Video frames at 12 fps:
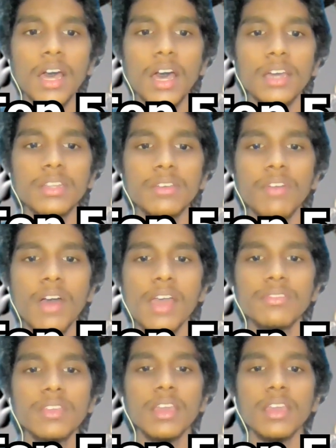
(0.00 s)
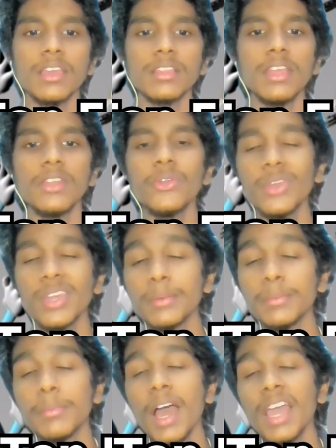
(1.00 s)
under 5k that you
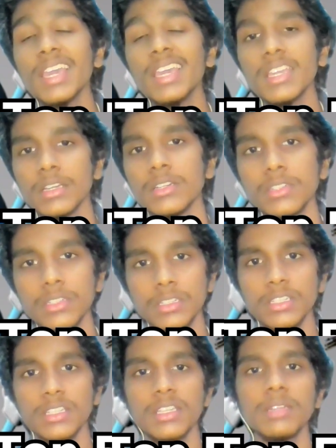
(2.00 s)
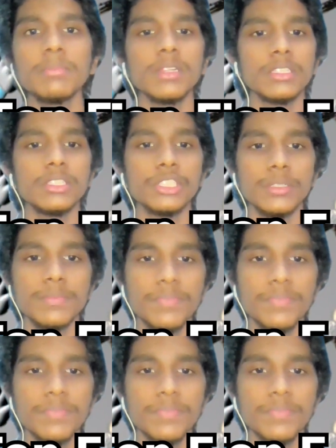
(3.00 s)
can buy here in Malaysia.